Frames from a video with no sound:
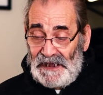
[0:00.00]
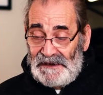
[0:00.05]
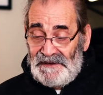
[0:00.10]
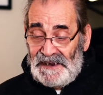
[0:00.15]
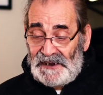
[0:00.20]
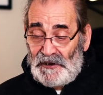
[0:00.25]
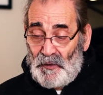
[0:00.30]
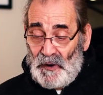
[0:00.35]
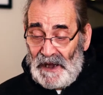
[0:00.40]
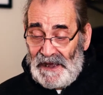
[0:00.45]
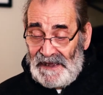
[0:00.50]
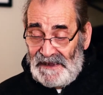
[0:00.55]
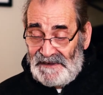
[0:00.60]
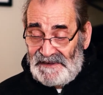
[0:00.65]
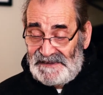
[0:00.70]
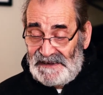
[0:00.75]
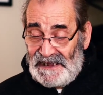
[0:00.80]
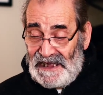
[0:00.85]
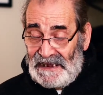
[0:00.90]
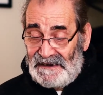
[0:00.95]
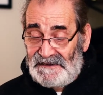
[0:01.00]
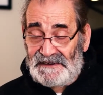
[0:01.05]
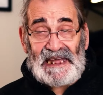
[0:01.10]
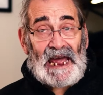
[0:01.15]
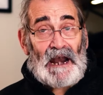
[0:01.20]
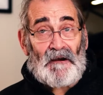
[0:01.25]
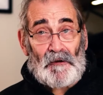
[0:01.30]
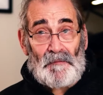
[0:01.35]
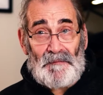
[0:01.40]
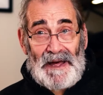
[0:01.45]
Nick Wares and
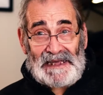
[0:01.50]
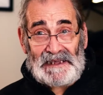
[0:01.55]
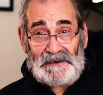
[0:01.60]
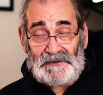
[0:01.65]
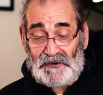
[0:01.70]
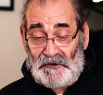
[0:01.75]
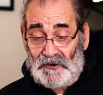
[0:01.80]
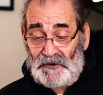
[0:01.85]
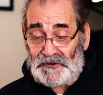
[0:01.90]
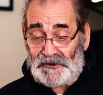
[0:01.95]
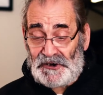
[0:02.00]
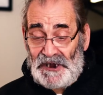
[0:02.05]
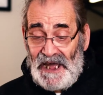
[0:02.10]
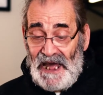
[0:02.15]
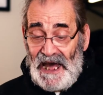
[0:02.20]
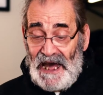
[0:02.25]
Carol McIntosh,